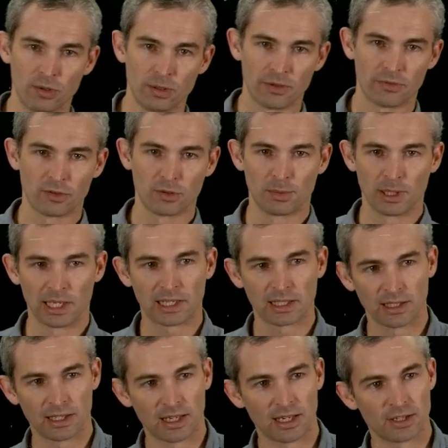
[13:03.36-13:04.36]
if you're
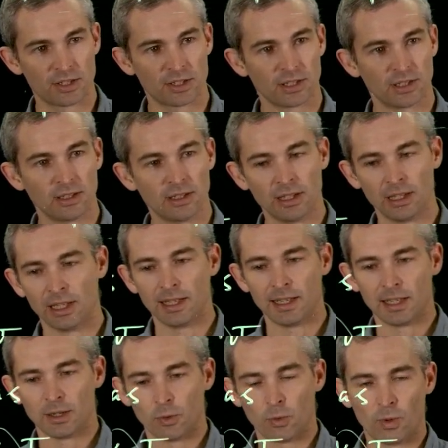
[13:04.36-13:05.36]
molecular hydrogen,
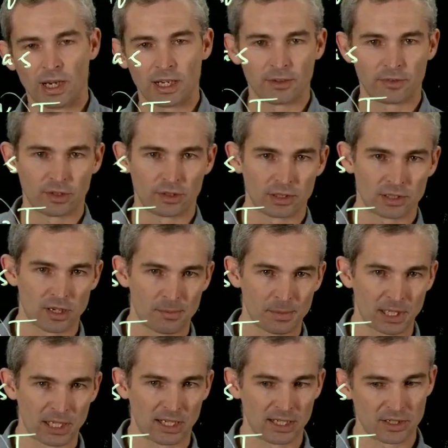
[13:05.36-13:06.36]
1 if you're atomic
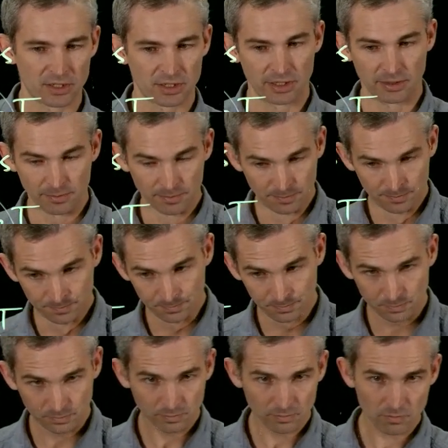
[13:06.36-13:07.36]
hydrogen,
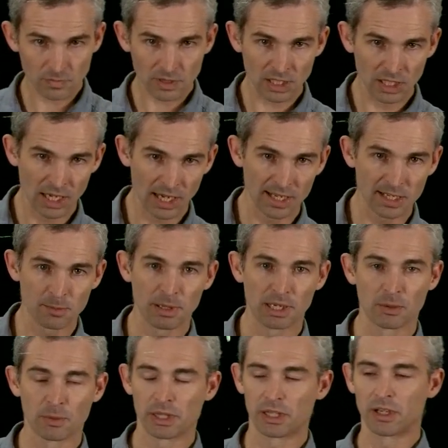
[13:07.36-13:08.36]
and
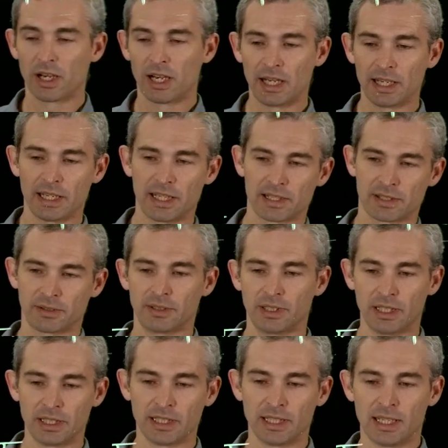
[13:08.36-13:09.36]
depending whether you're ionized or
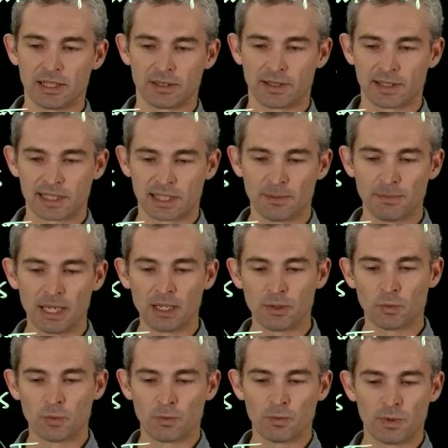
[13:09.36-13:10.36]
not. So it's the
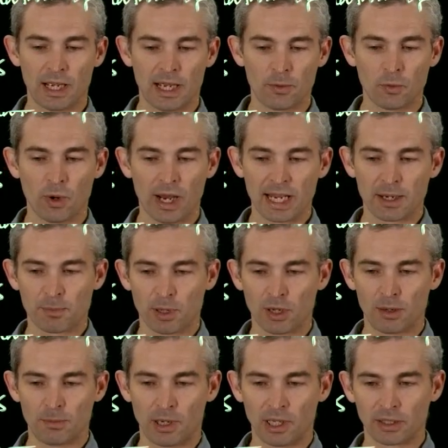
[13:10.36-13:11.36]
mean weight per
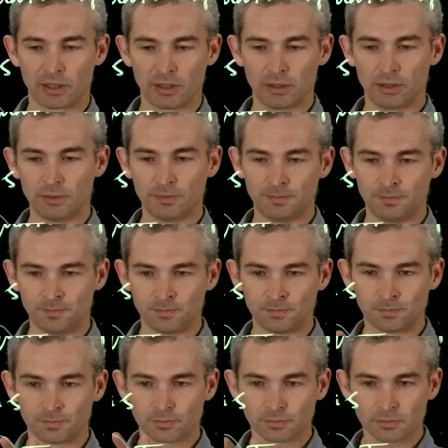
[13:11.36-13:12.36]
molecule.
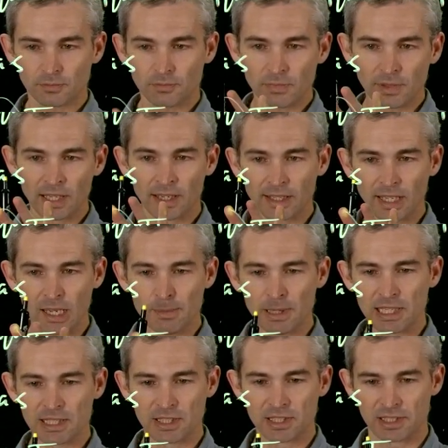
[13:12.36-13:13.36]
Kb
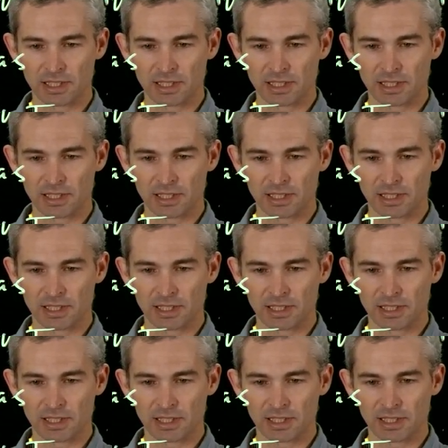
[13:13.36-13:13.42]
is just a